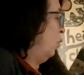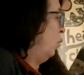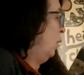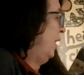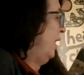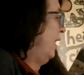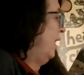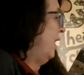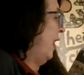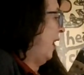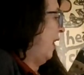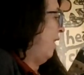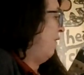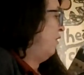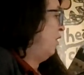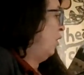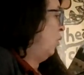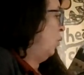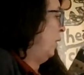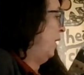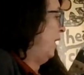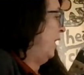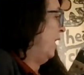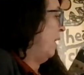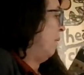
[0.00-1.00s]
Week after
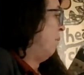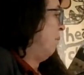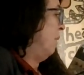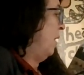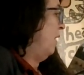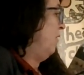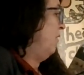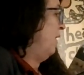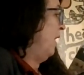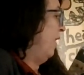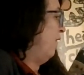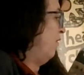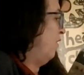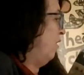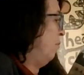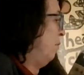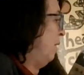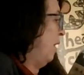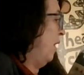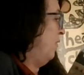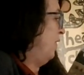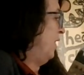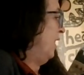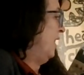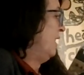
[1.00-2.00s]
week, month after
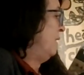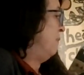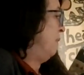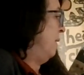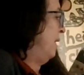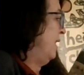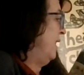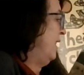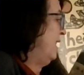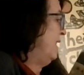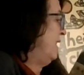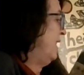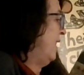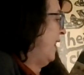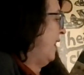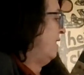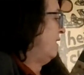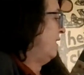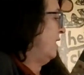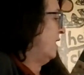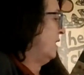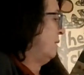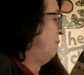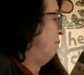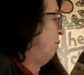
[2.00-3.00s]
month, he spent his
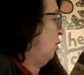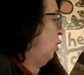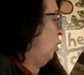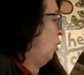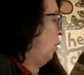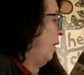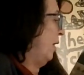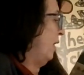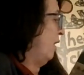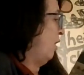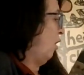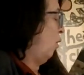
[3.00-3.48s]
days exploring,